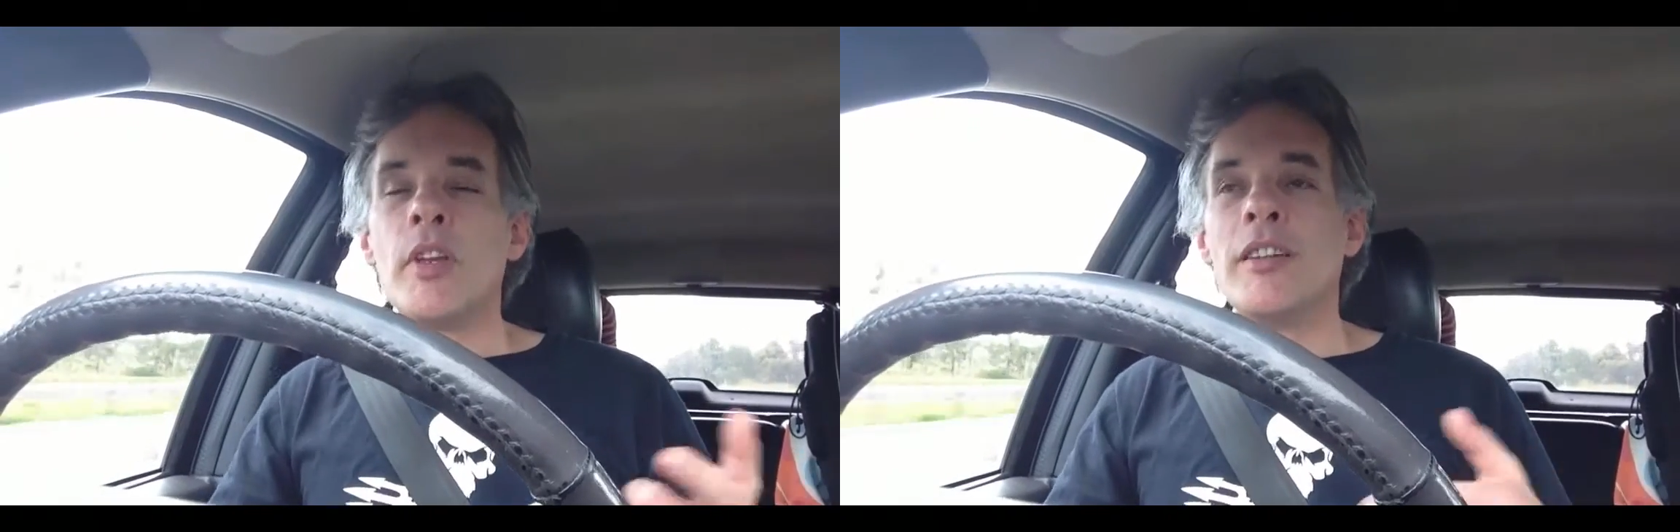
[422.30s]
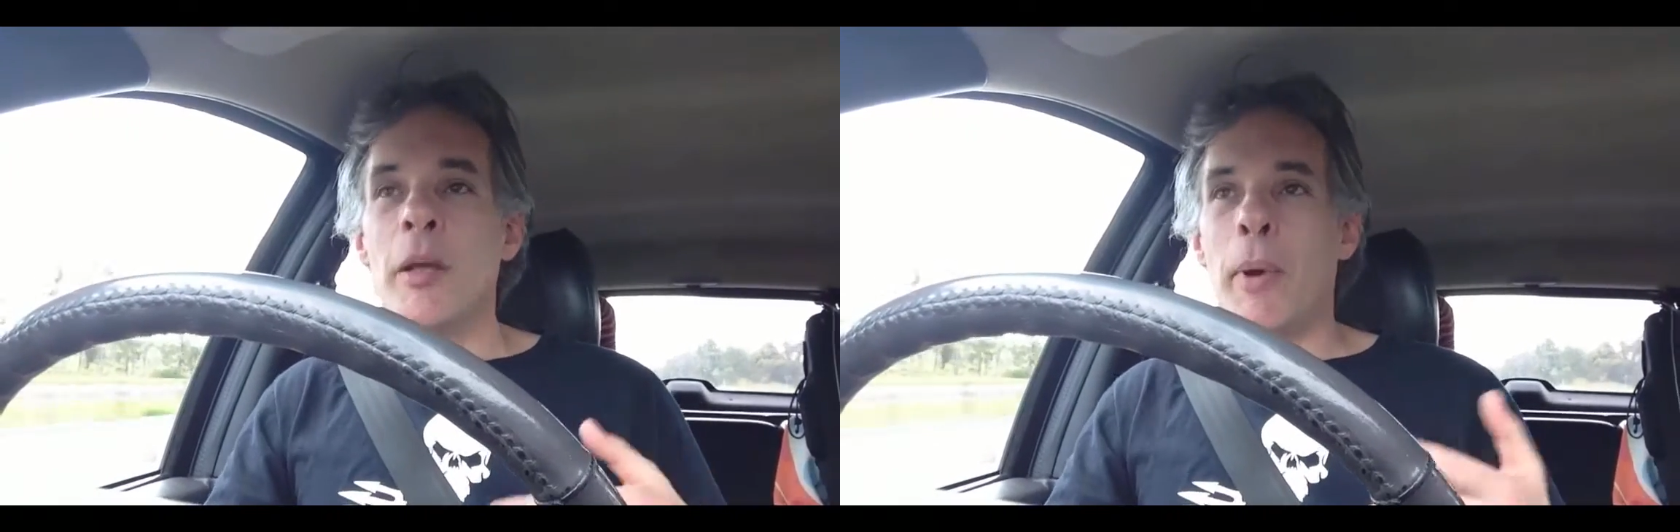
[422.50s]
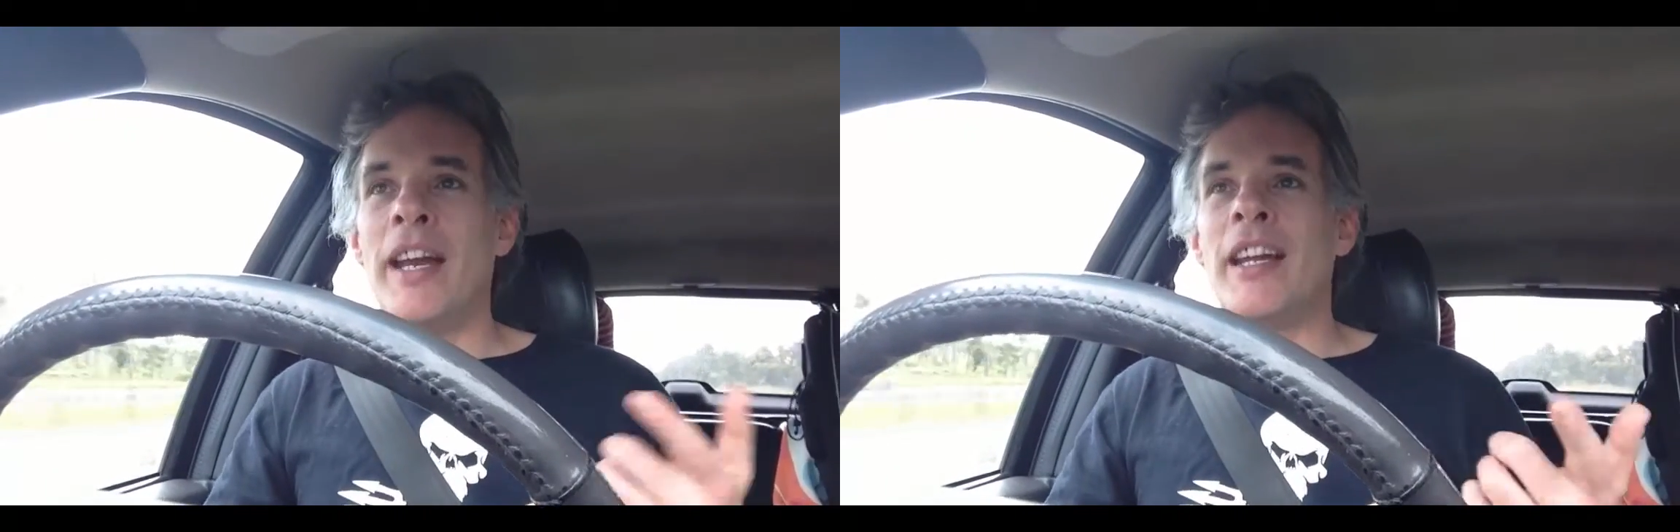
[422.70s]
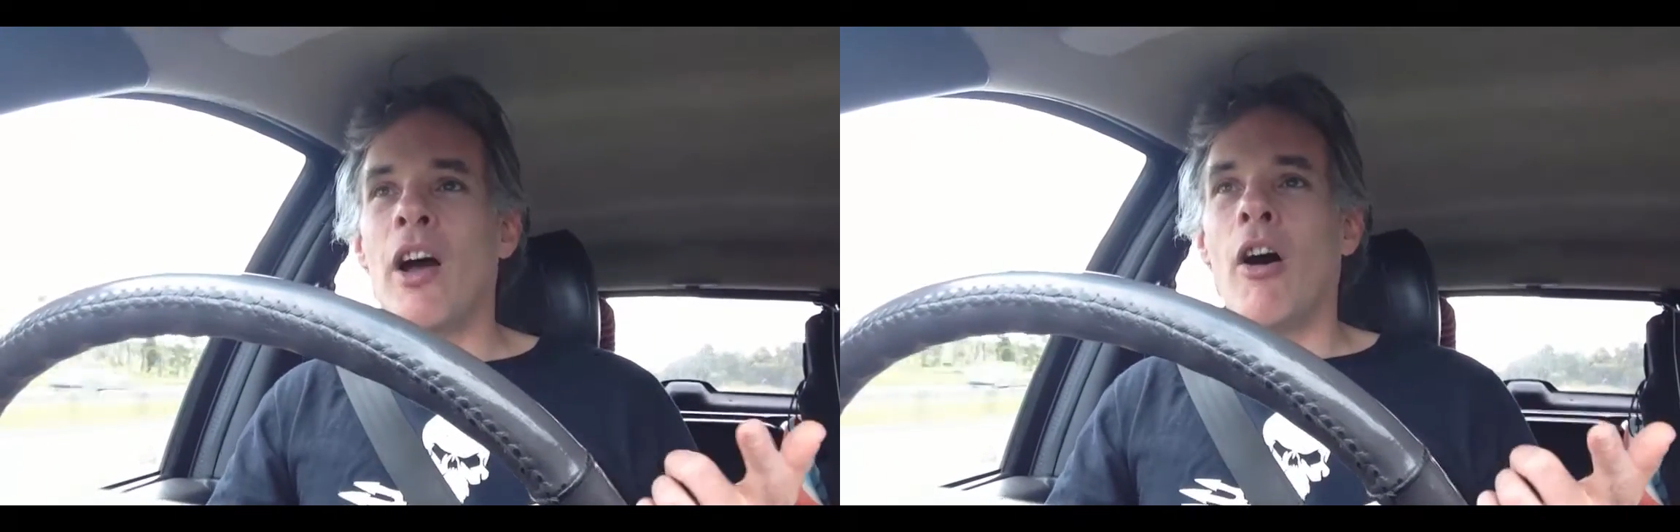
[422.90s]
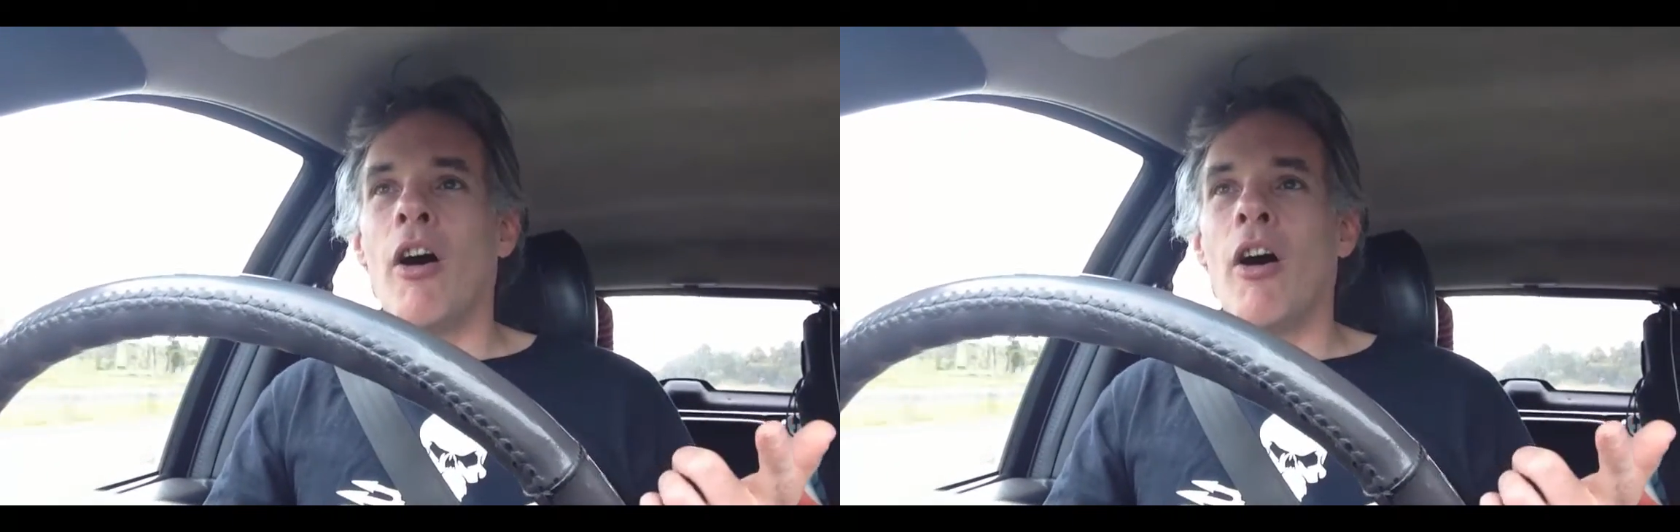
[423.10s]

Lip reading: depending